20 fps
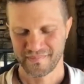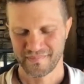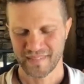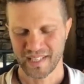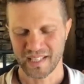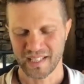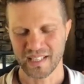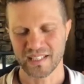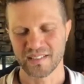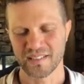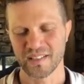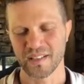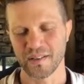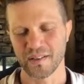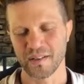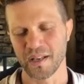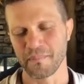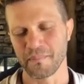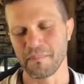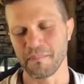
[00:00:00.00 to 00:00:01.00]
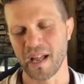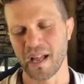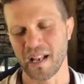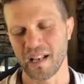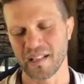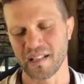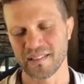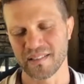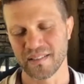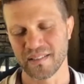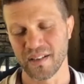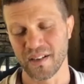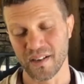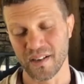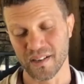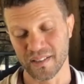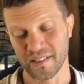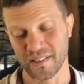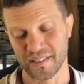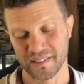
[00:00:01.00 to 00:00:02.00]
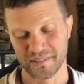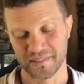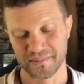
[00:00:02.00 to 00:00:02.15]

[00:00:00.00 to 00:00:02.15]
And that's a balanced heart.